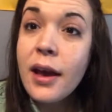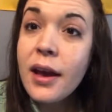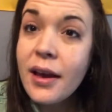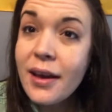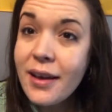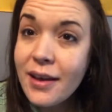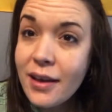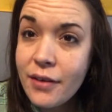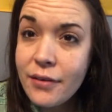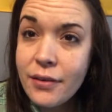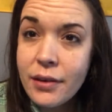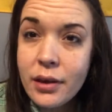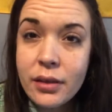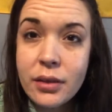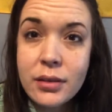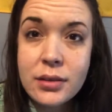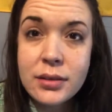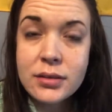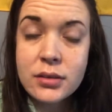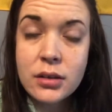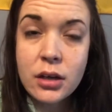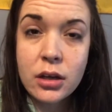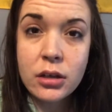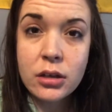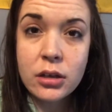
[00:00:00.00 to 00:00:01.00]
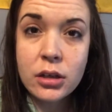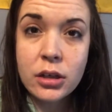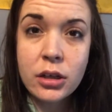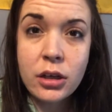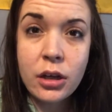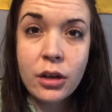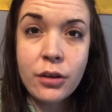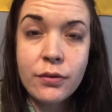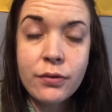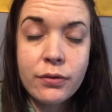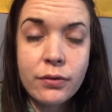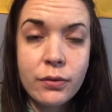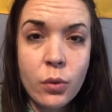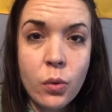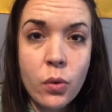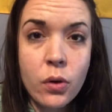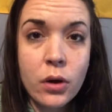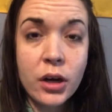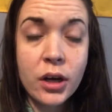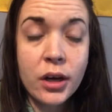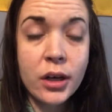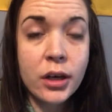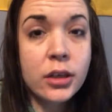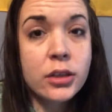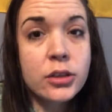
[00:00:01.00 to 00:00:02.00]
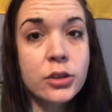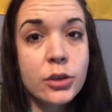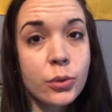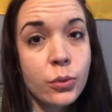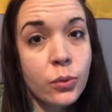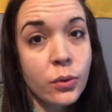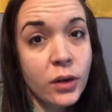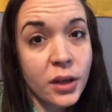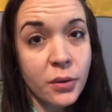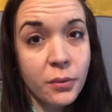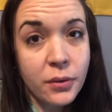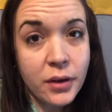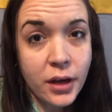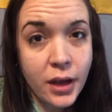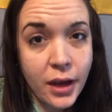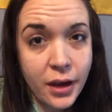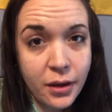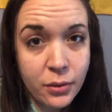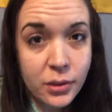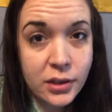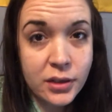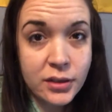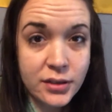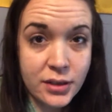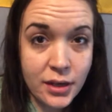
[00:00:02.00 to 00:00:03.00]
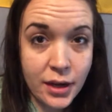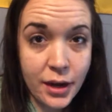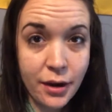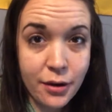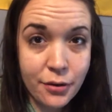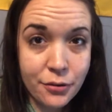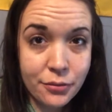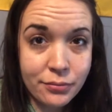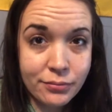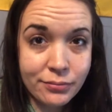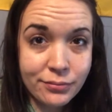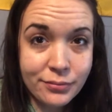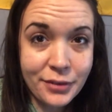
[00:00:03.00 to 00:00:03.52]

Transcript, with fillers: I have had this on for 21 hours now.